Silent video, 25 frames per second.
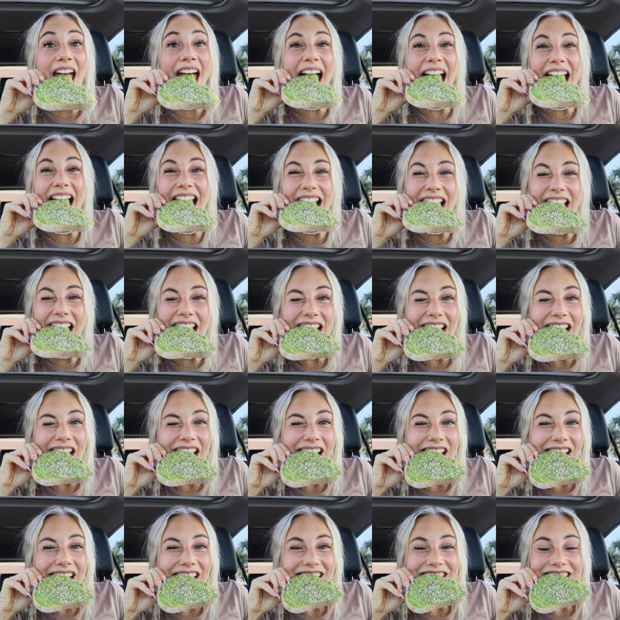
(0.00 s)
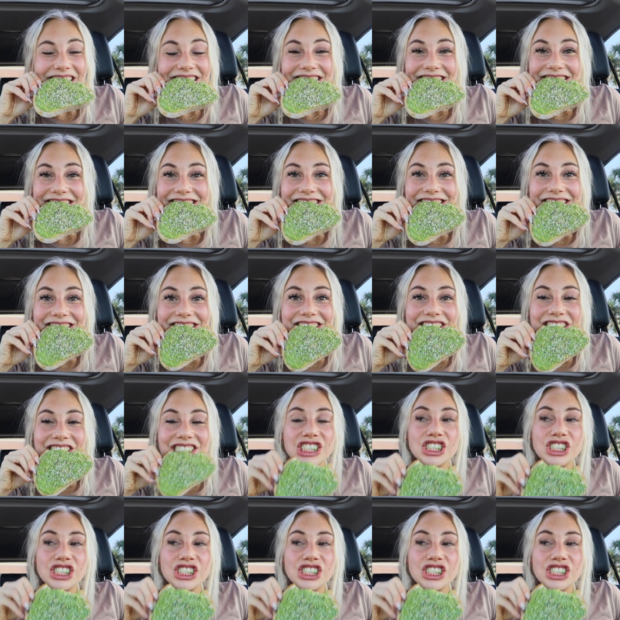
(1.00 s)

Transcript: No one is speaking in this clip.